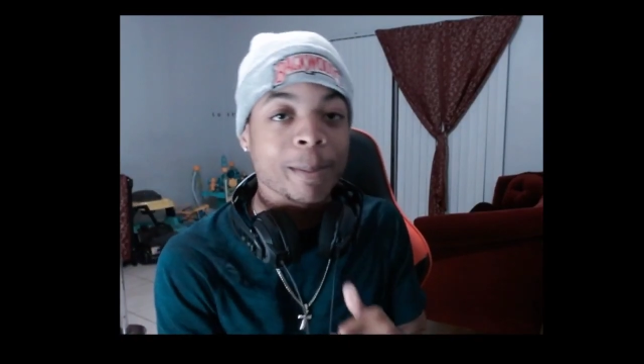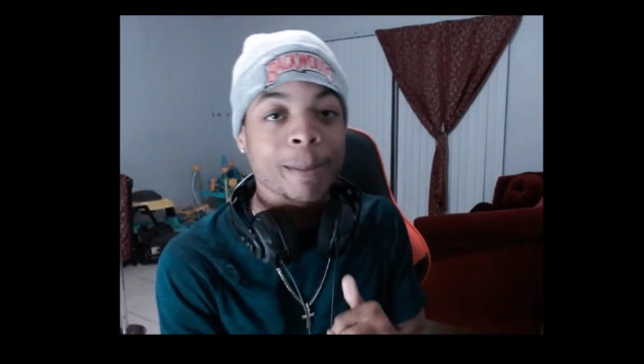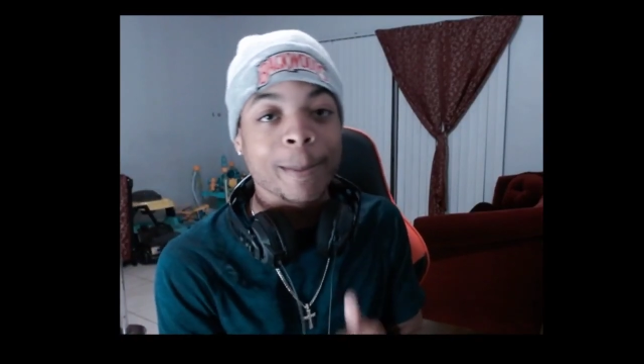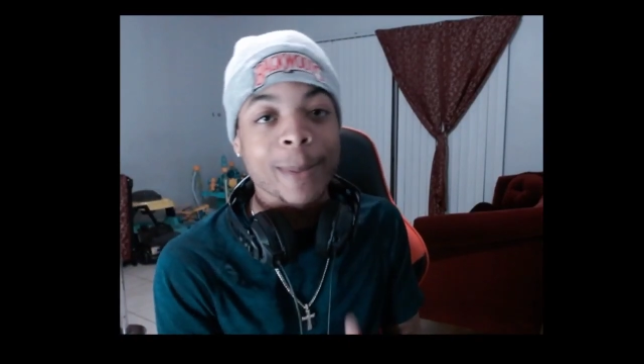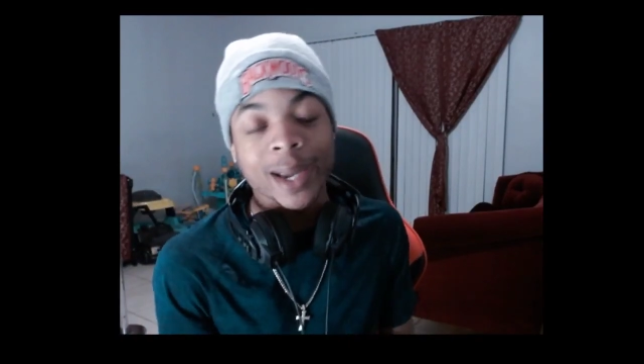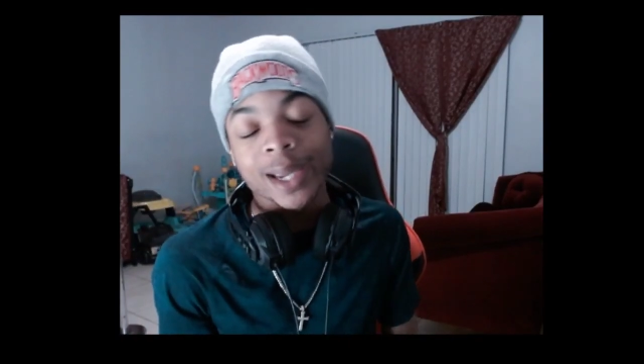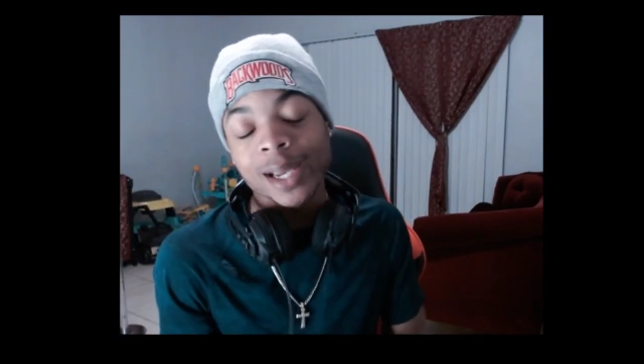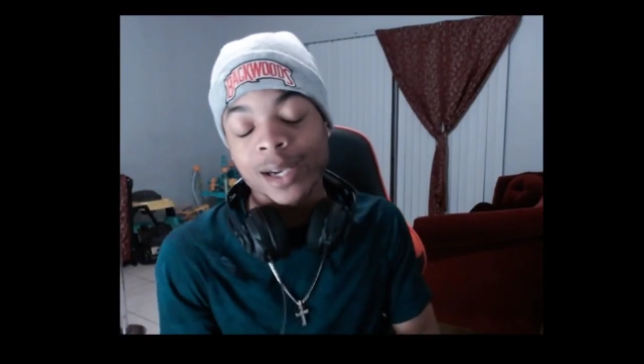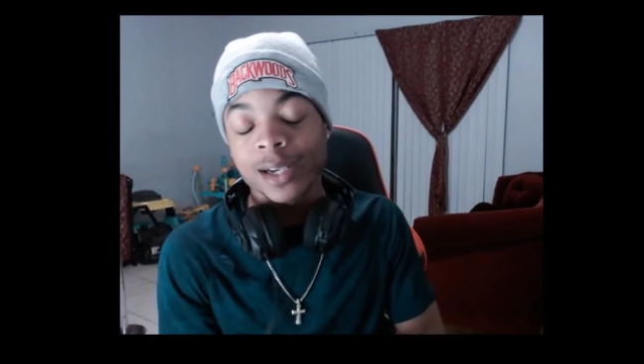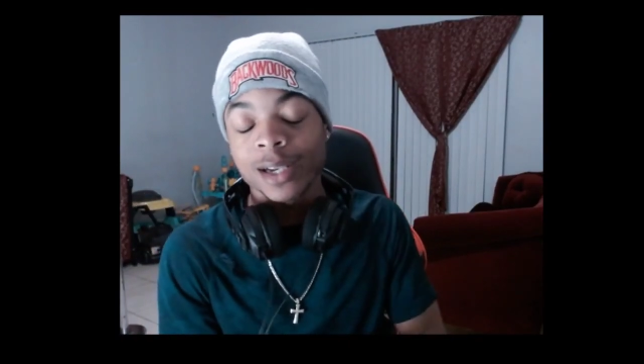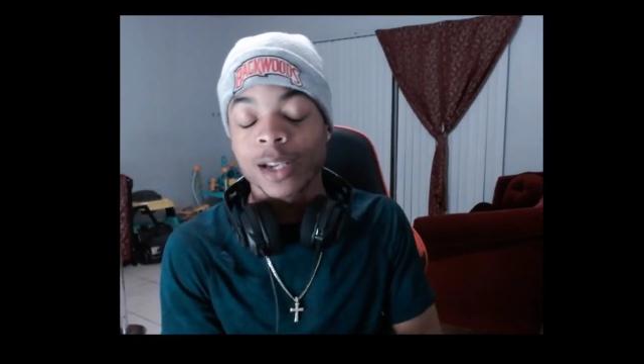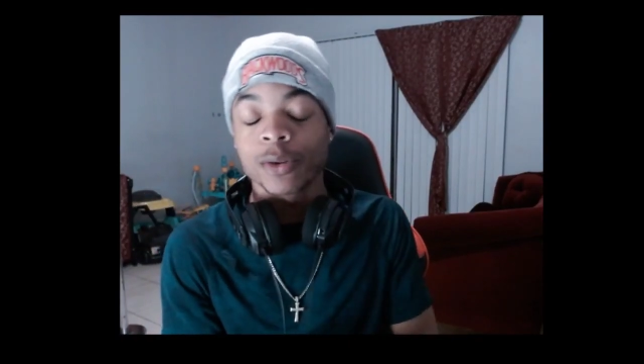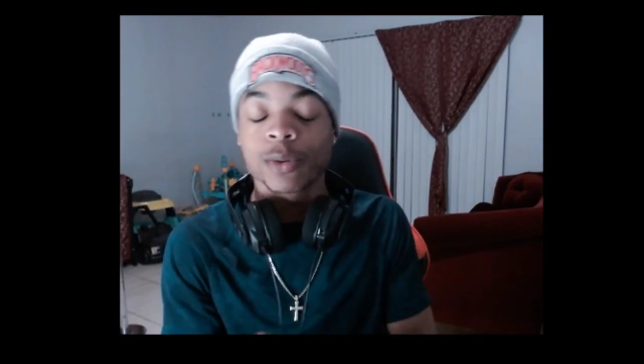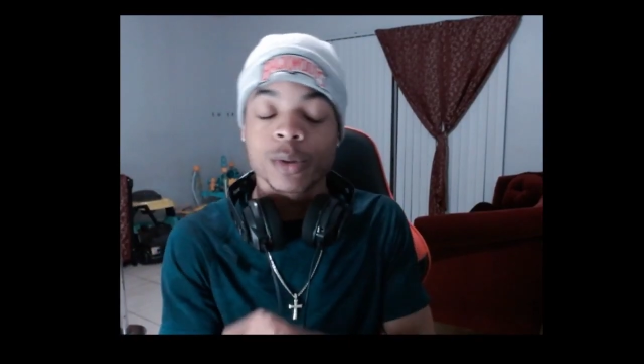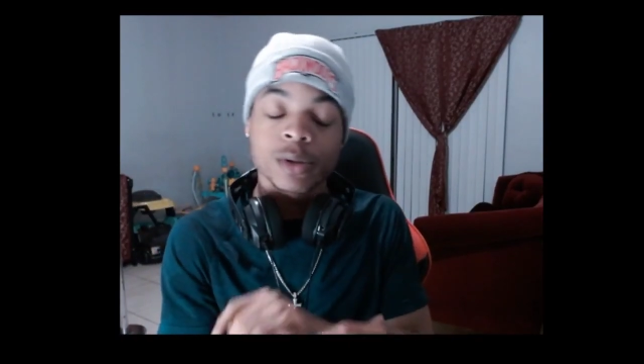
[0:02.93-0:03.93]
back at it
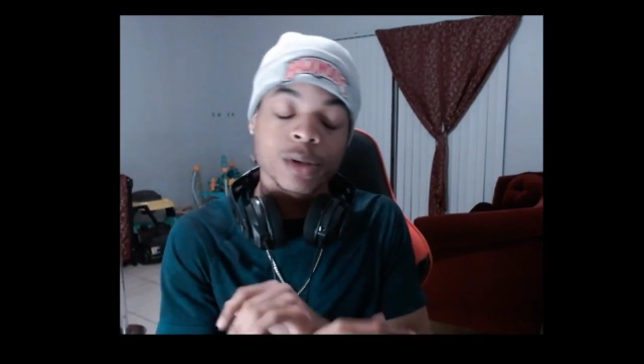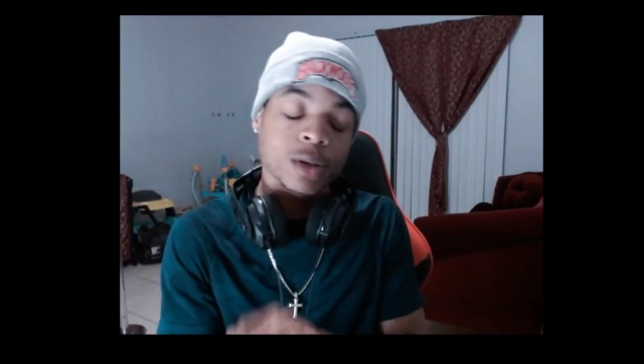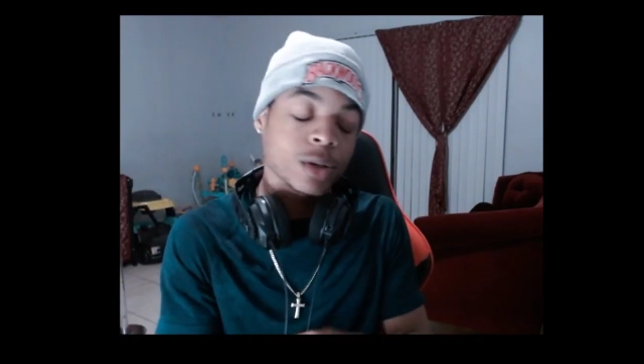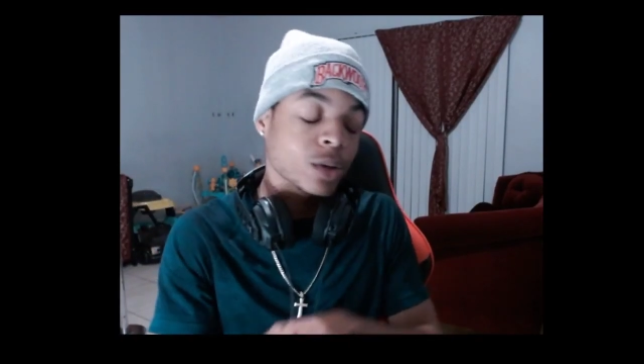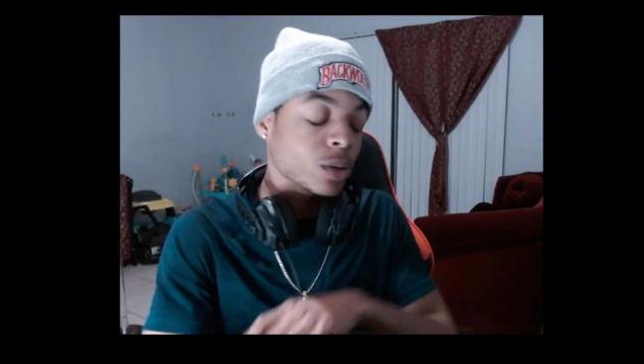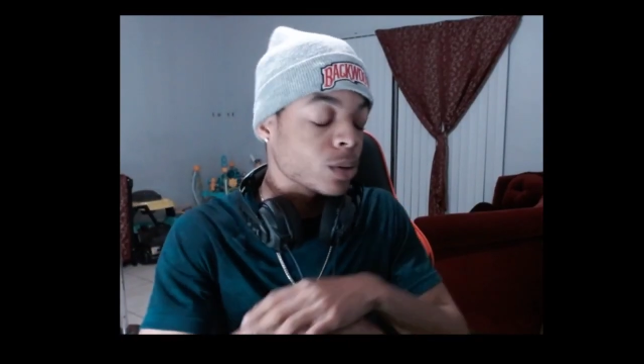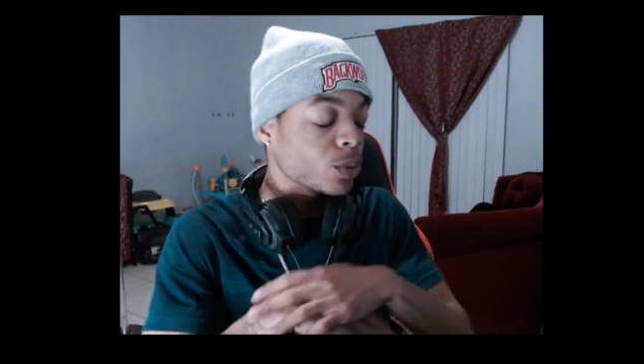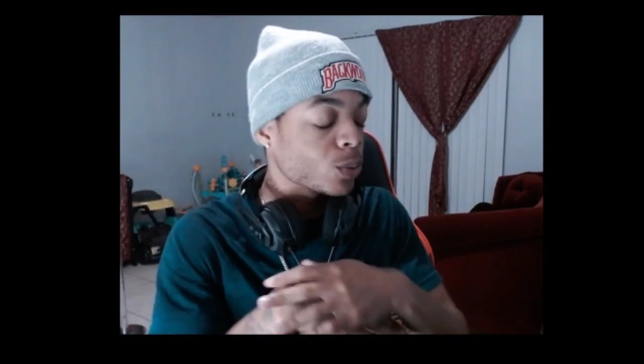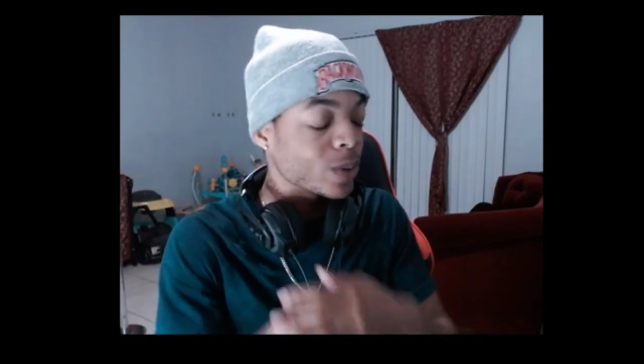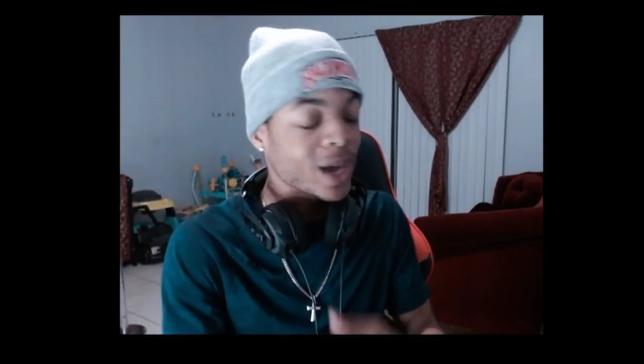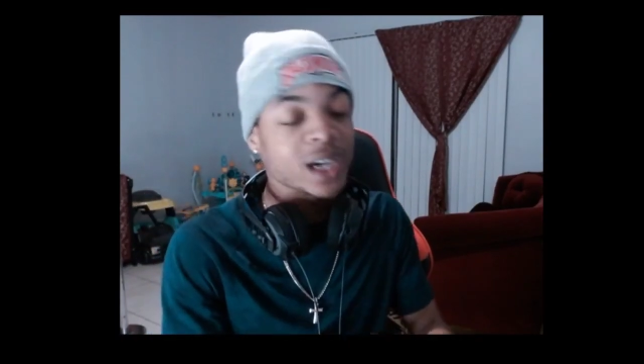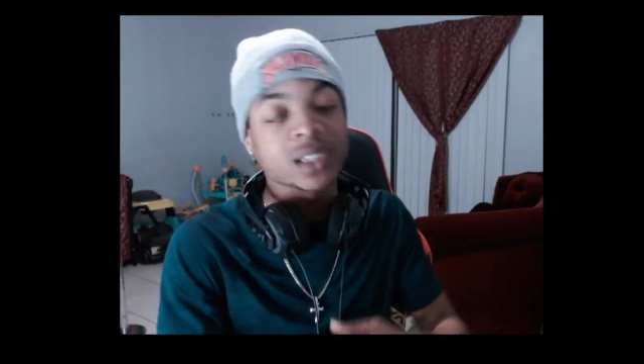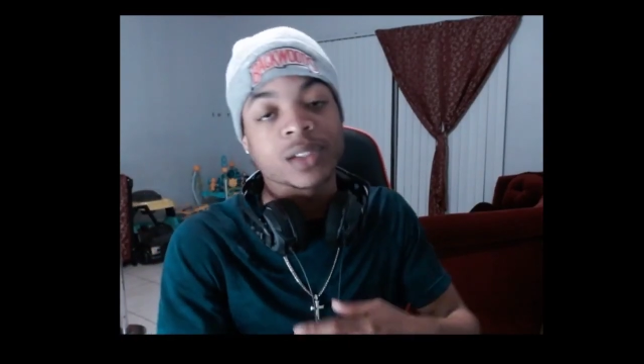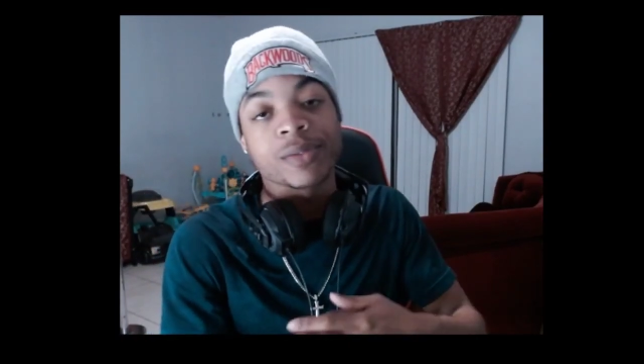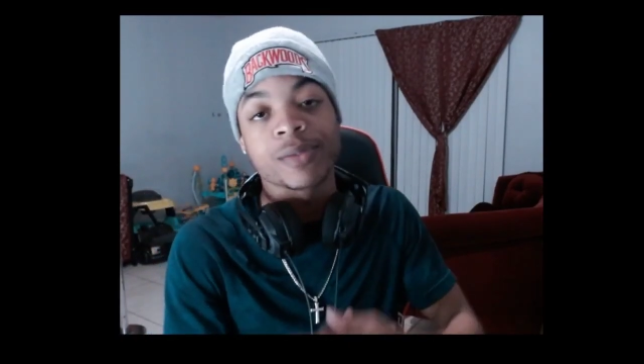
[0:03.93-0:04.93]
again with another
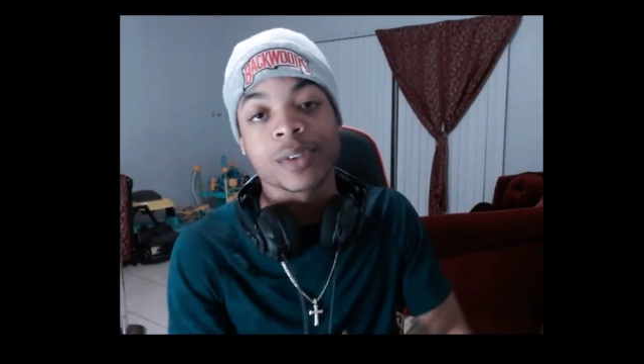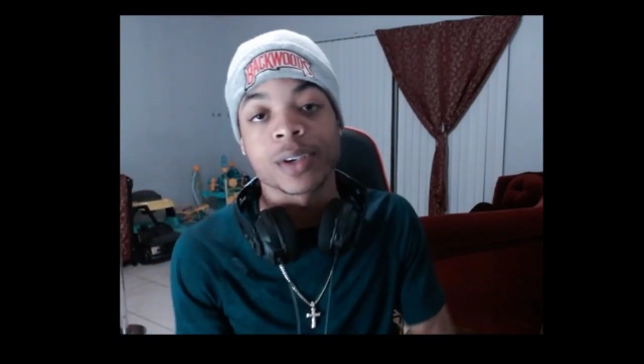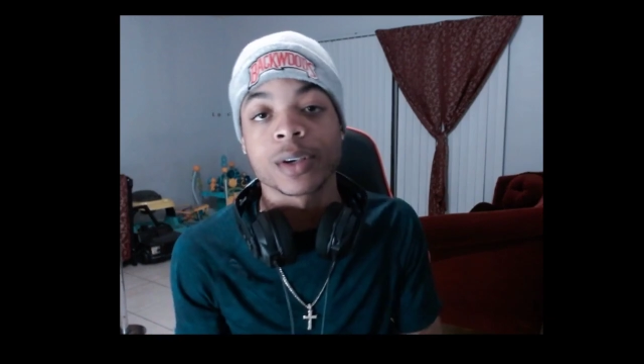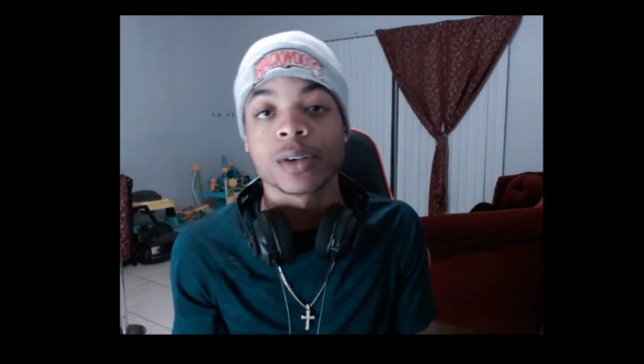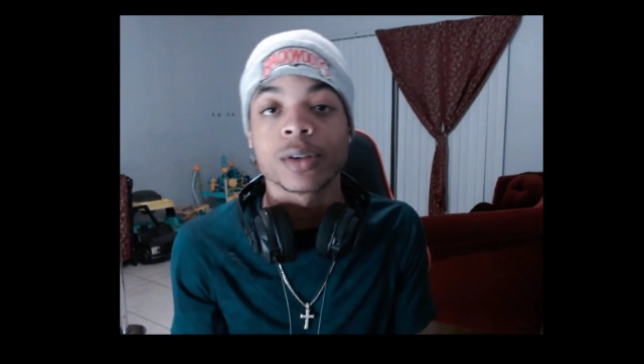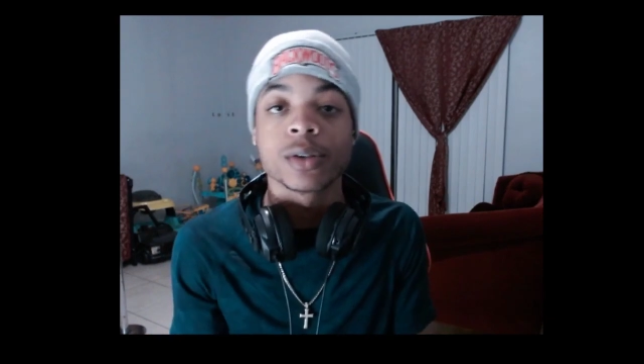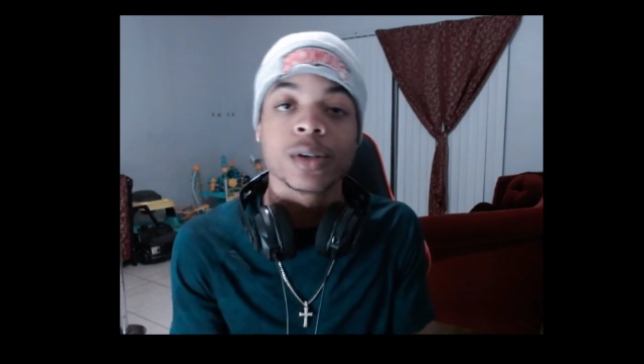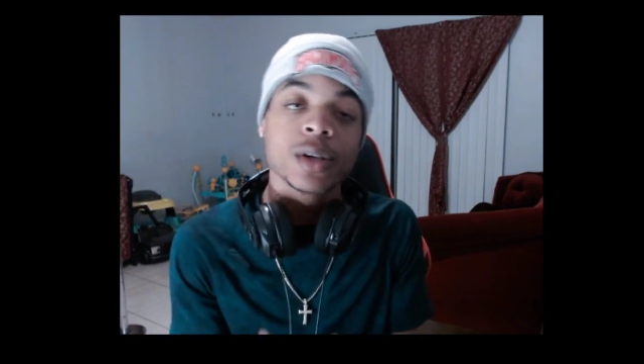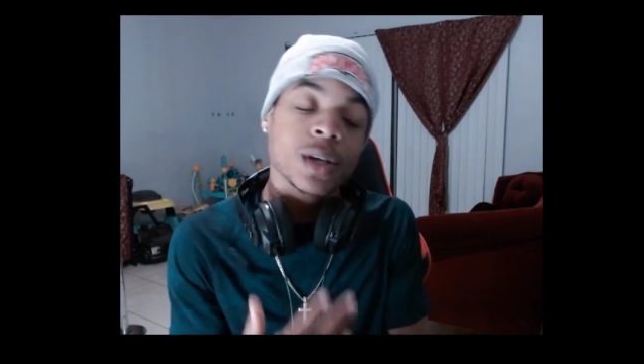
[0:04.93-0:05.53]
reaction video.